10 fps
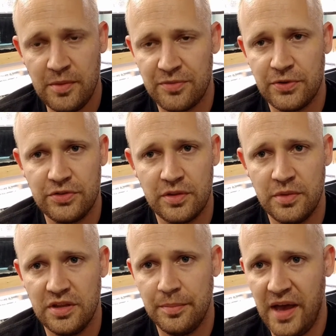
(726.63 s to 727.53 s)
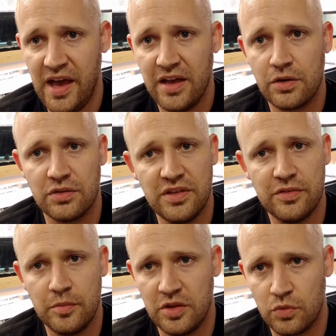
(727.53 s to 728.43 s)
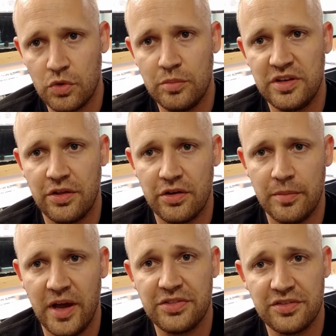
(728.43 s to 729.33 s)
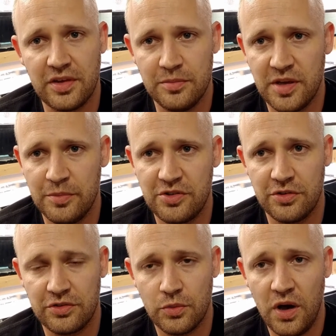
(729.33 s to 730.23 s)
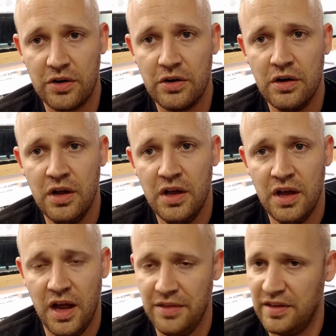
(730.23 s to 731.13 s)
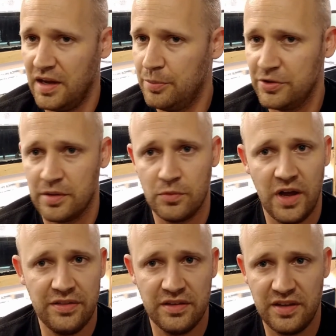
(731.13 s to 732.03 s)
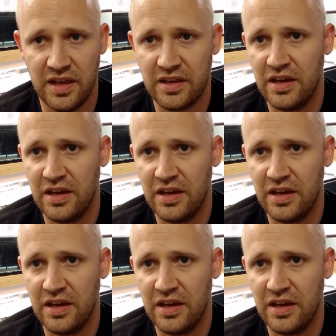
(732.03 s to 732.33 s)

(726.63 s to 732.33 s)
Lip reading: I float them in the bag or leave them in the room until they're about the same temperature as the water, and then I put them right in the tank.